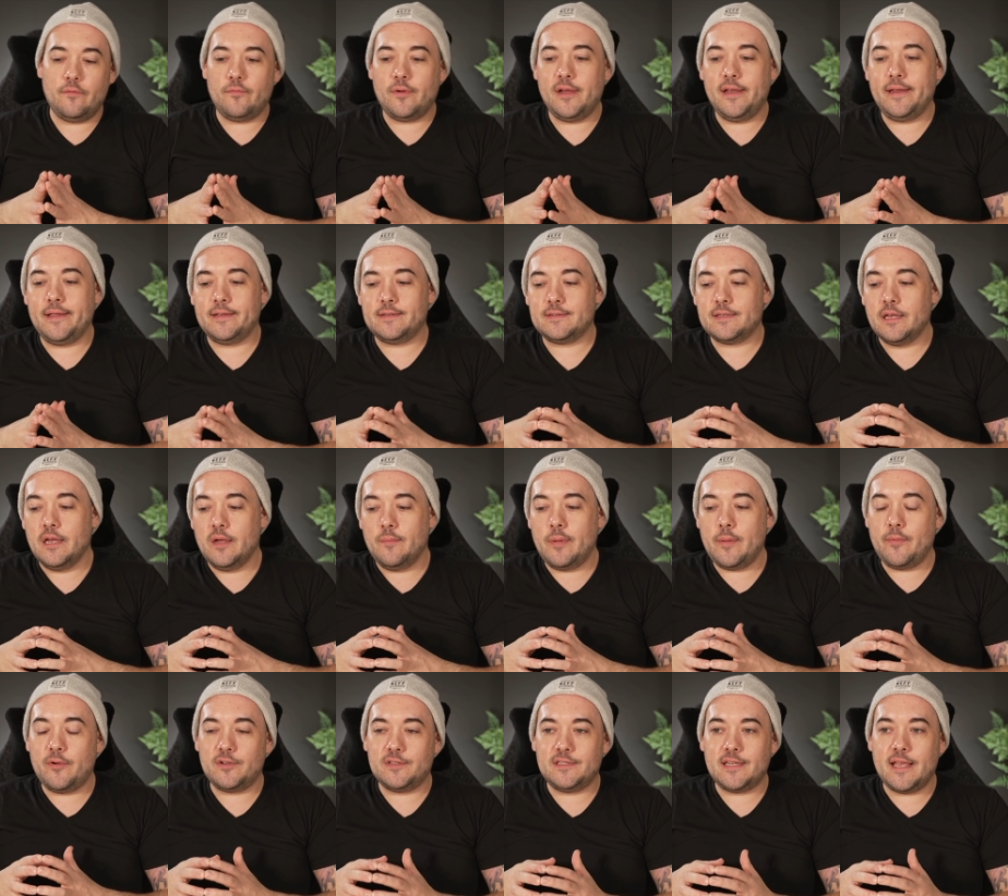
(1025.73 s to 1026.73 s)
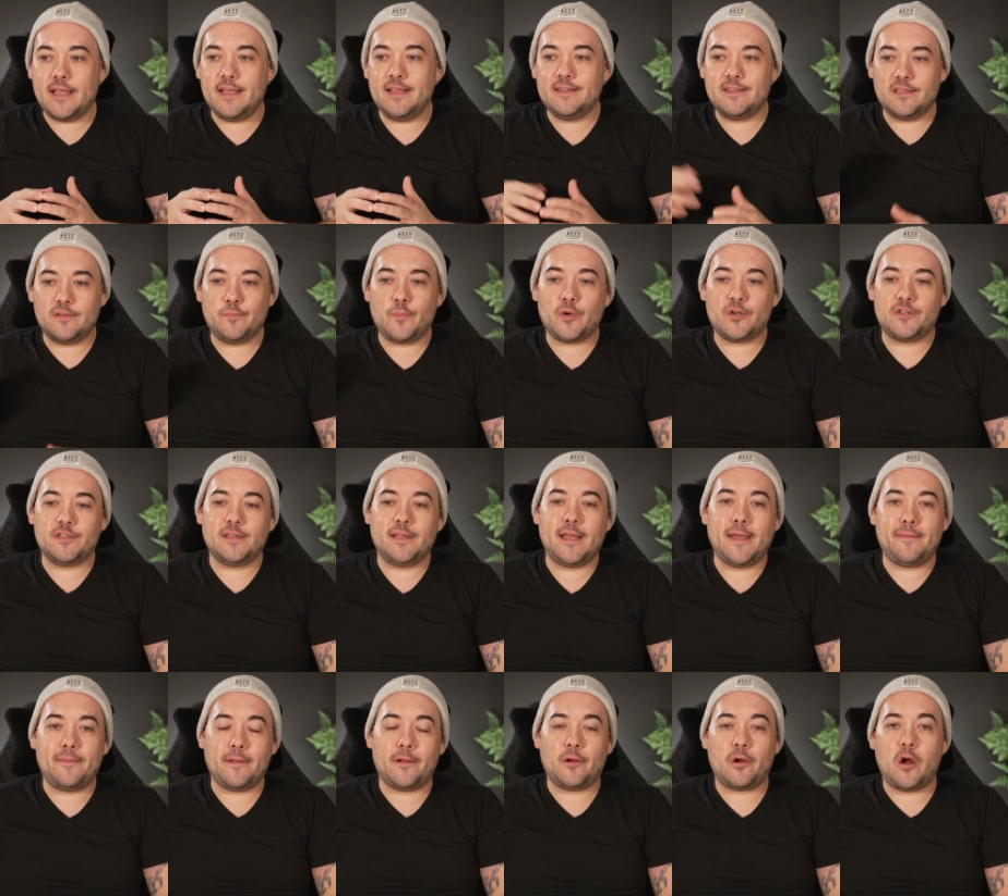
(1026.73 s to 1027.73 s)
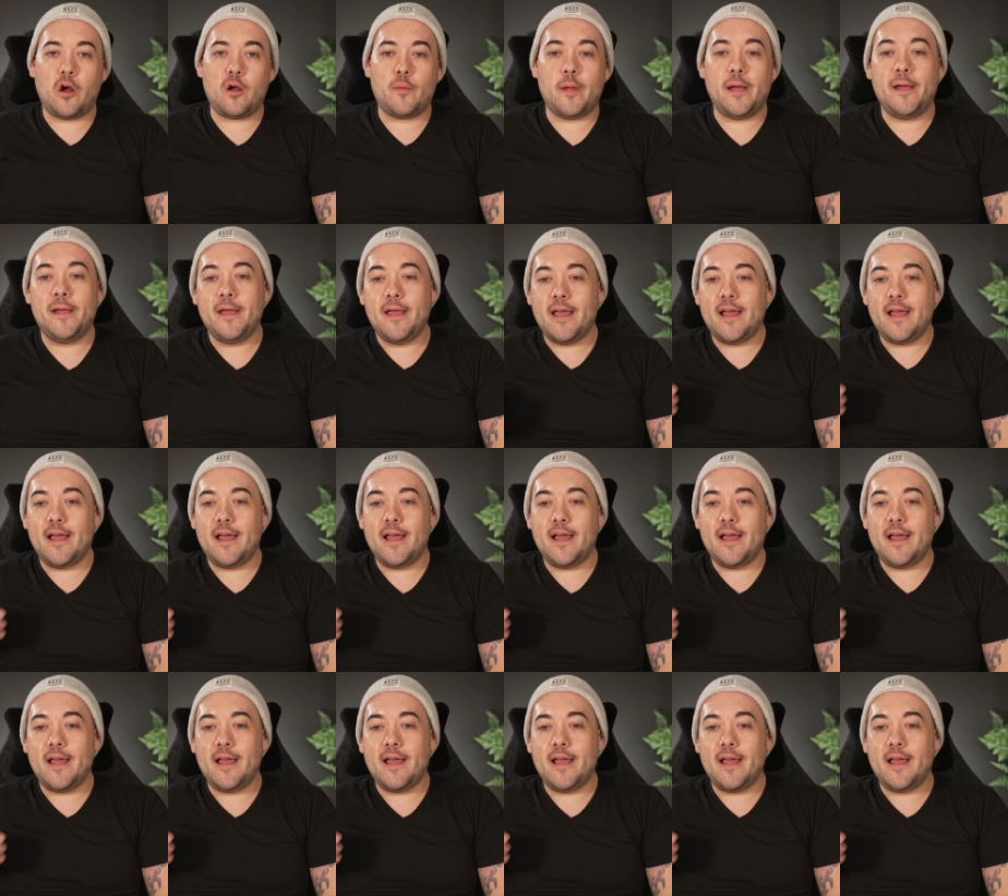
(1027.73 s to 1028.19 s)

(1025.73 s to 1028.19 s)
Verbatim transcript: readings. People would say, is this person get their karma?